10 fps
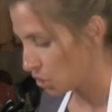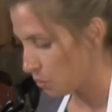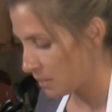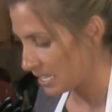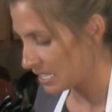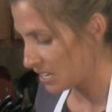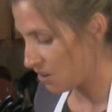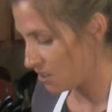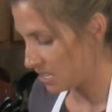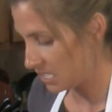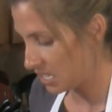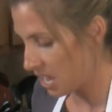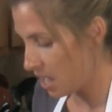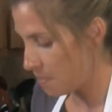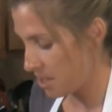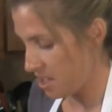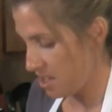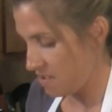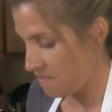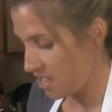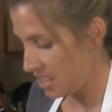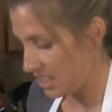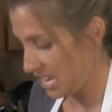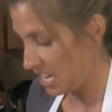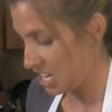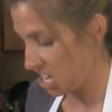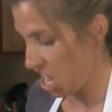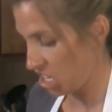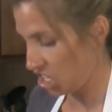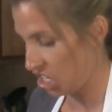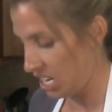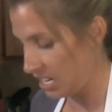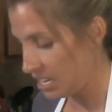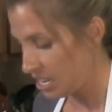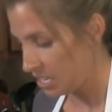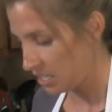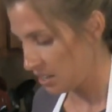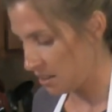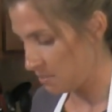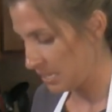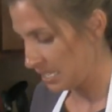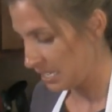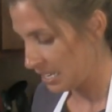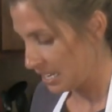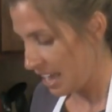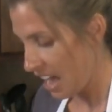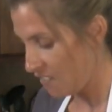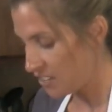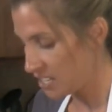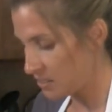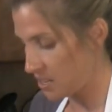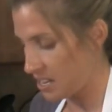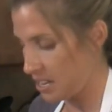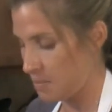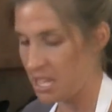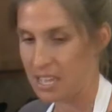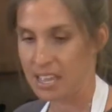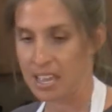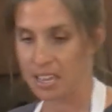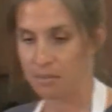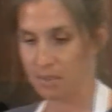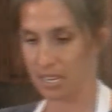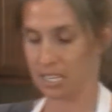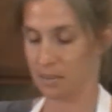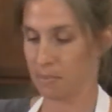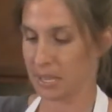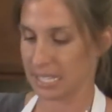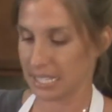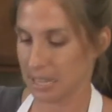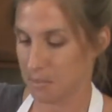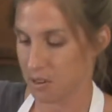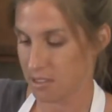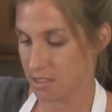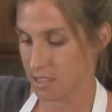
squeeze it on the top of the concoction. So I'm halving a lime. I'm gonna put some on